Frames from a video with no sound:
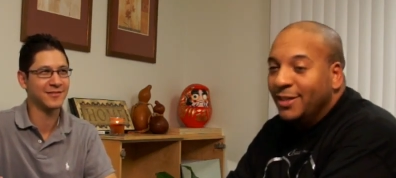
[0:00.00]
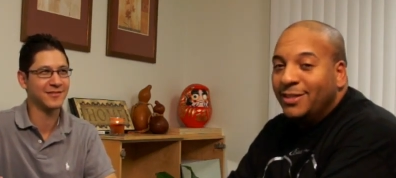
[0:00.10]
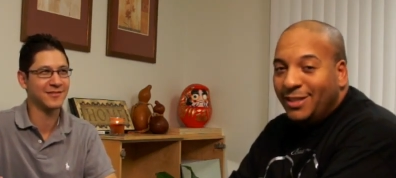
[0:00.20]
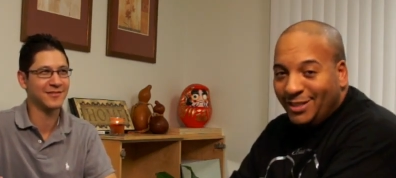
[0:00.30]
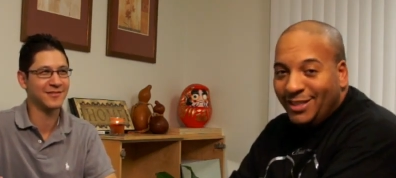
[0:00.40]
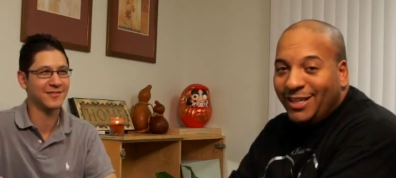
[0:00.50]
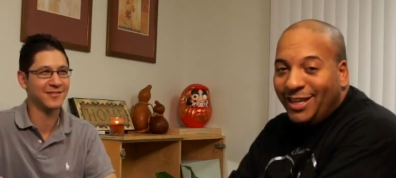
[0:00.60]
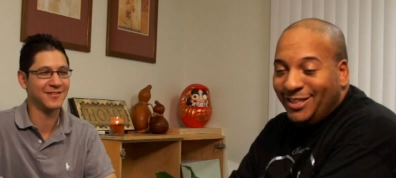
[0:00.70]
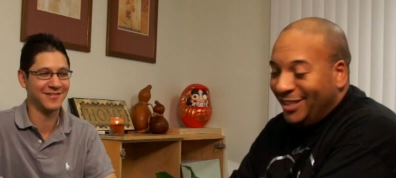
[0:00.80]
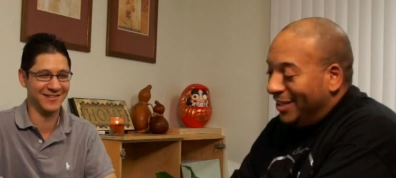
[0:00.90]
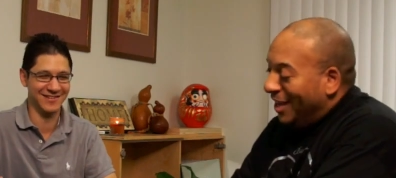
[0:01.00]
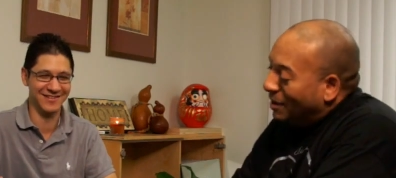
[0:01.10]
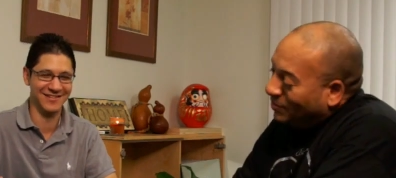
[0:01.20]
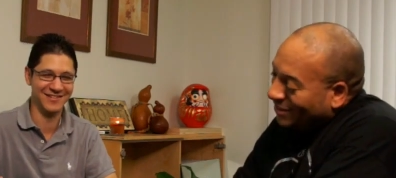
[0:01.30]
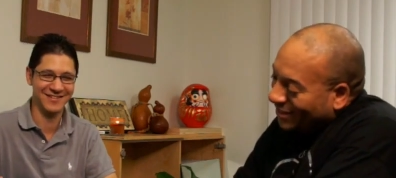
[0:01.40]
Speaker 1: Just in case shit
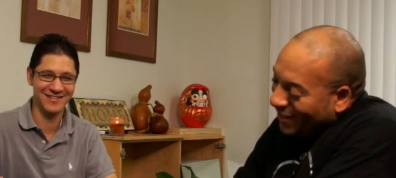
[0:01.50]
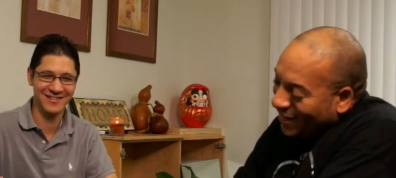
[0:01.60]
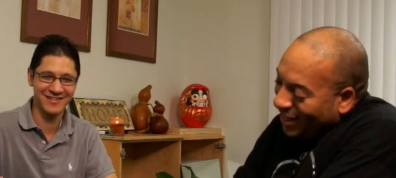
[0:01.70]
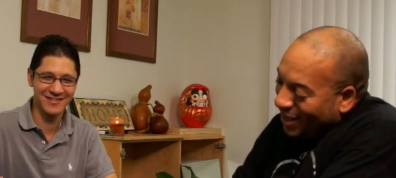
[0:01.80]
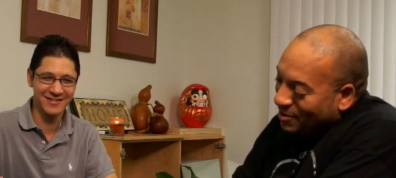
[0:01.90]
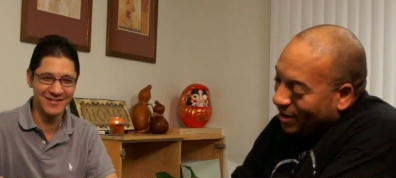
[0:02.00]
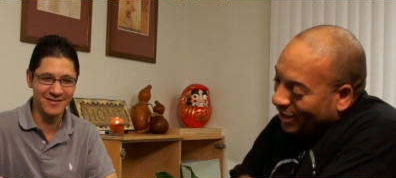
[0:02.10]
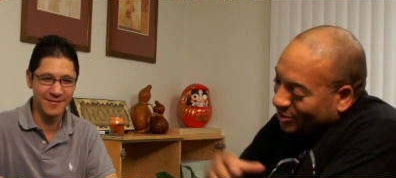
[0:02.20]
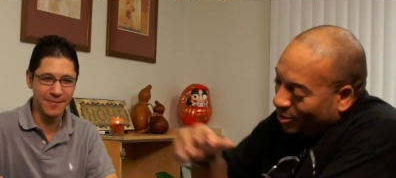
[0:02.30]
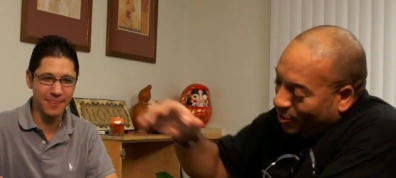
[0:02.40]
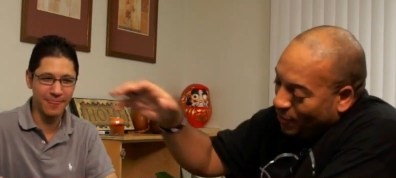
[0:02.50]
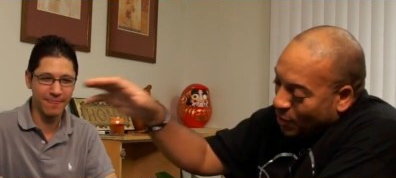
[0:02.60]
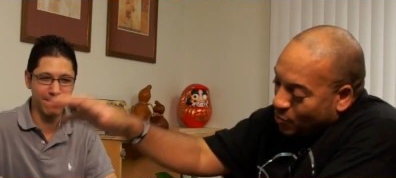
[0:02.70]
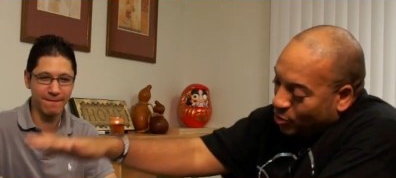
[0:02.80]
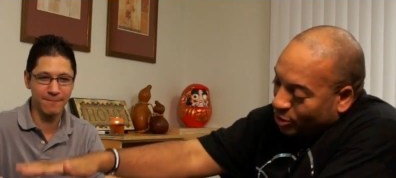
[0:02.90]
happens. Anyway, so
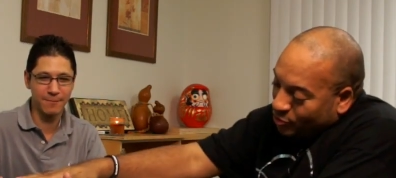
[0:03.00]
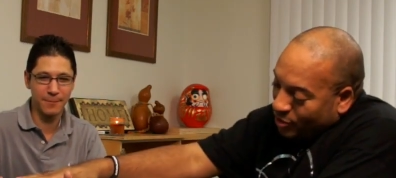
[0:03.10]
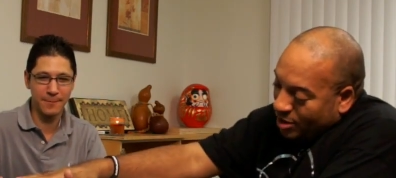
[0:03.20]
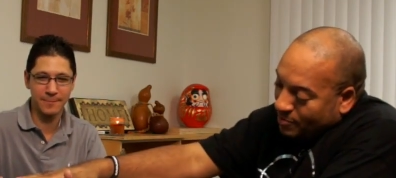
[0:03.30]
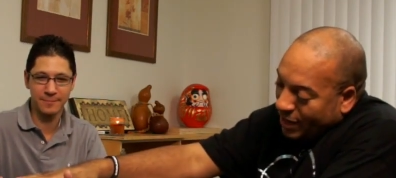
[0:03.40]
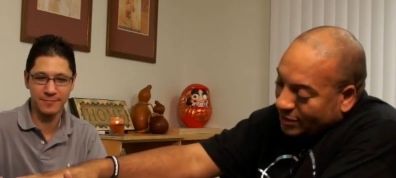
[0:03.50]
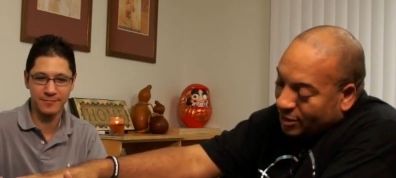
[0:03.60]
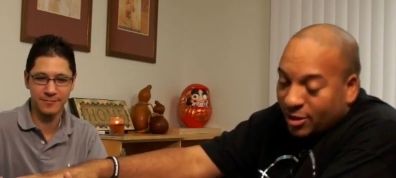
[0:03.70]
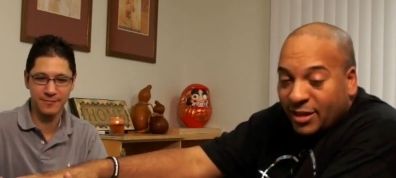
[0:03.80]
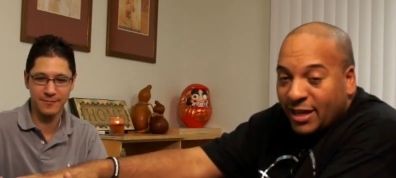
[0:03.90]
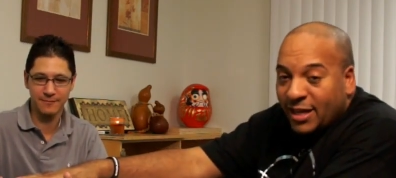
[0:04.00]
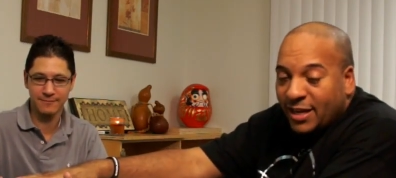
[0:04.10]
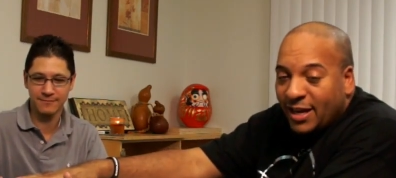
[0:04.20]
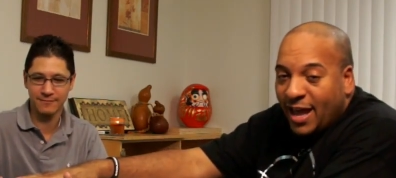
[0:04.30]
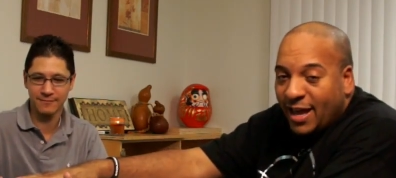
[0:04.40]
we're going to do an unboxing on the
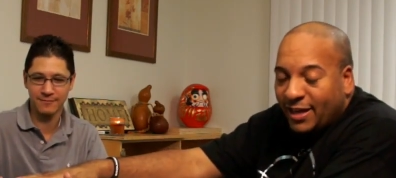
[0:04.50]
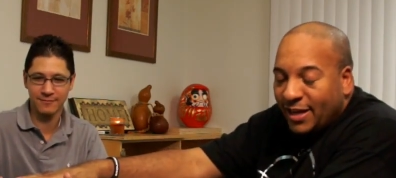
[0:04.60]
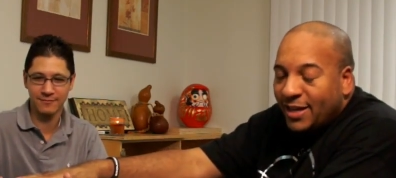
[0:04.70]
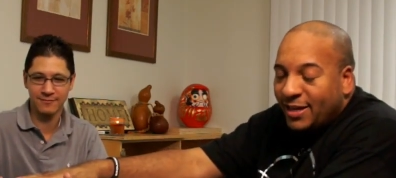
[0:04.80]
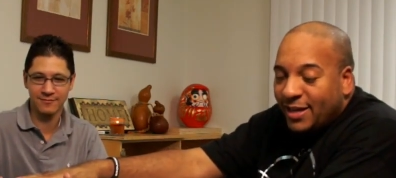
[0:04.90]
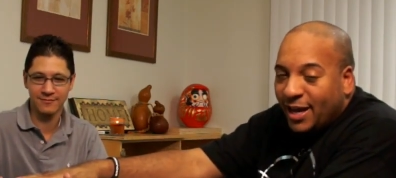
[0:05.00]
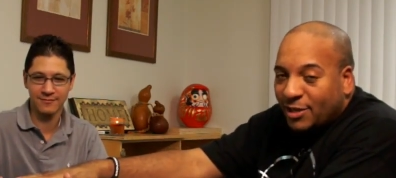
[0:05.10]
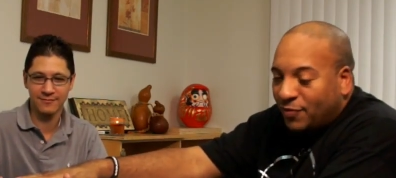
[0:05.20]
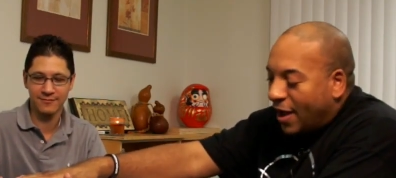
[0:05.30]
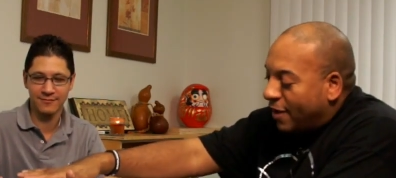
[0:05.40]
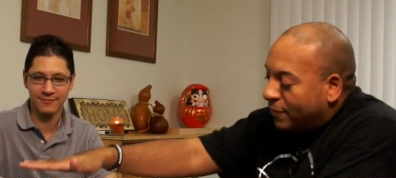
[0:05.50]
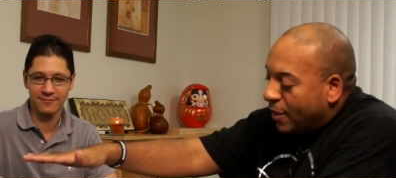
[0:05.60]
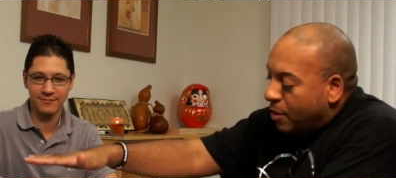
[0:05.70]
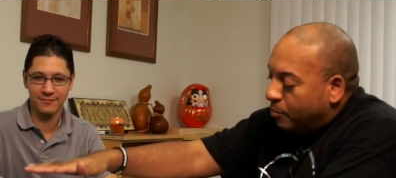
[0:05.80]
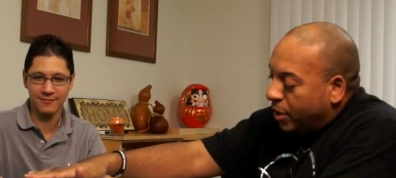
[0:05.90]
NEX5,
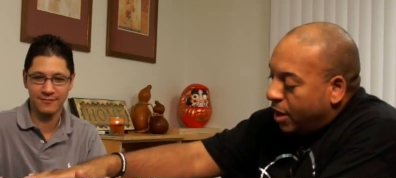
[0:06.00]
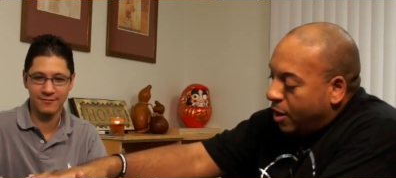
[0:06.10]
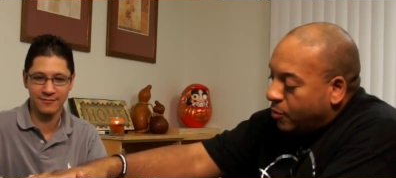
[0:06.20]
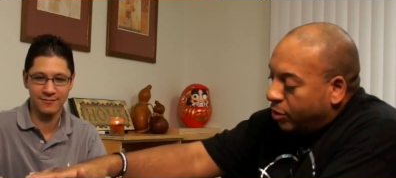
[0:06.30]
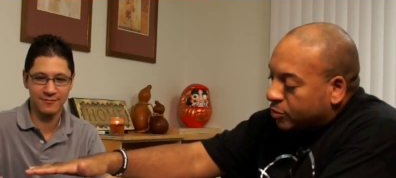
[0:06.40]
but we